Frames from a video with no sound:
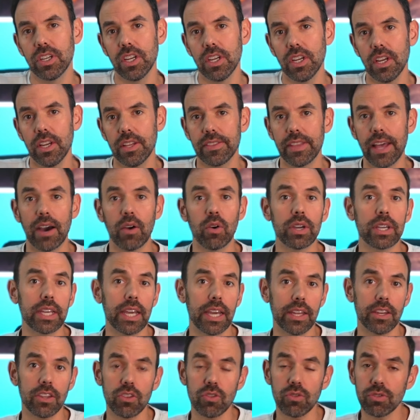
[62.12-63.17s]
Now,
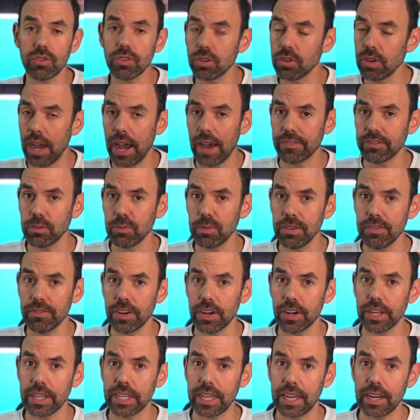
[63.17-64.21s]
again, you do have to be
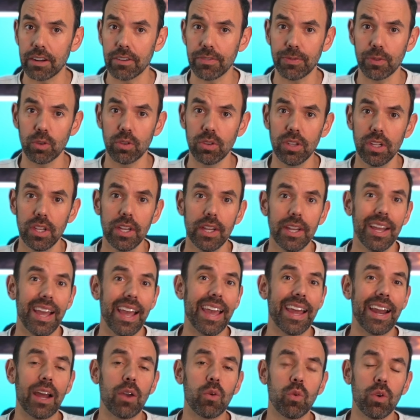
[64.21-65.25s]
very careful.
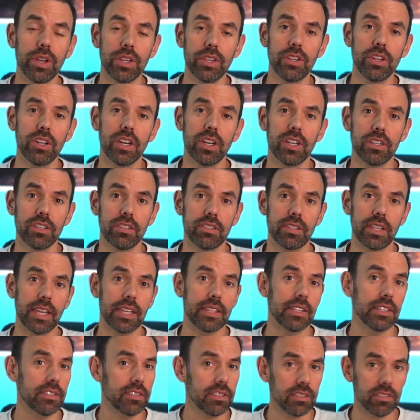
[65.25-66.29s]
And I want you to
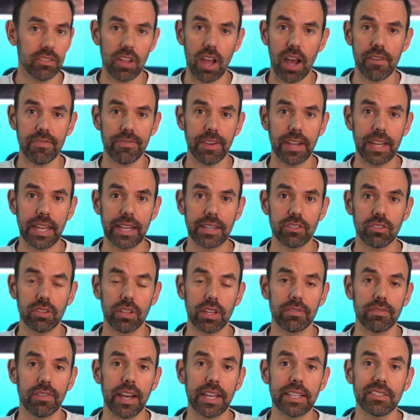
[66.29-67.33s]
understand this is not financial
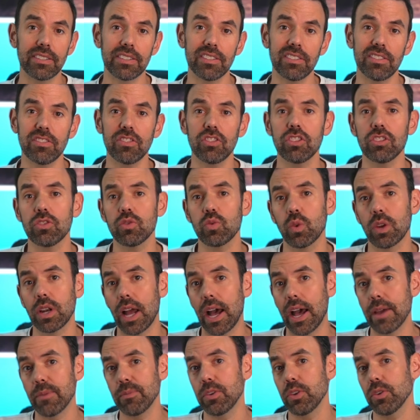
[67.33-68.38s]
advice. This is just what
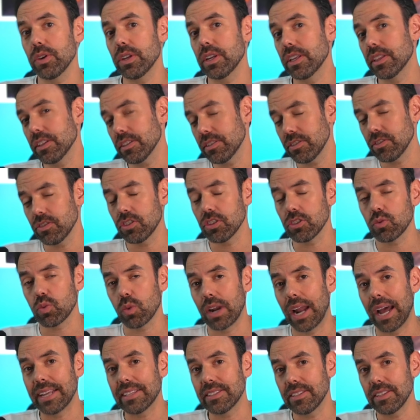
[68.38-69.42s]
I'm doing, and this is just
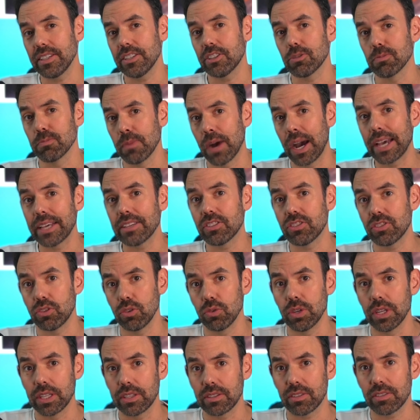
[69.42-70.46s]
what I teach my
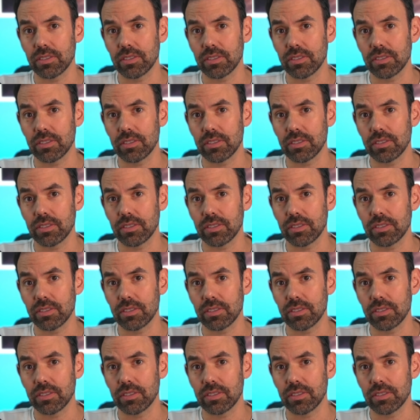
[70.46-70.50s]
students.